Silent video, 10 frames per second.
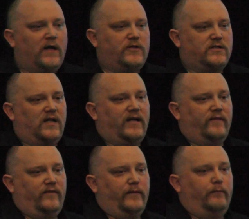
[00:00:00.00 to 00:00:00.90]
Just like
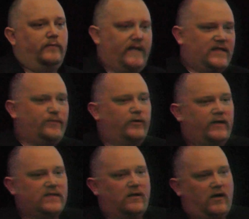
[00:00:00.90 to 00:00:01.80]
if a textbook
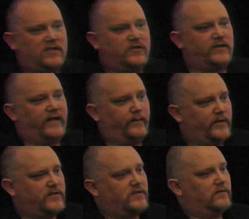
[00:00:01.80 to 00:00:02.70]
is lost or
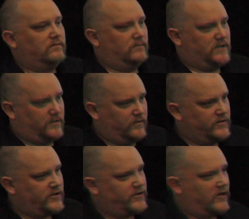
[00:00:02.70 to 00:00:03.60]
damaged,
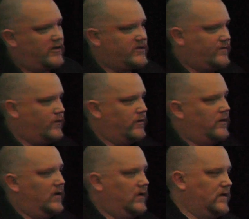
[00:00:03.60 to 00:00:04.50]
students are charged for
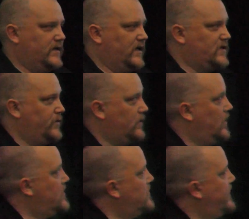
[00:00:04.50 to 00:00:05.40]
the textbook loss or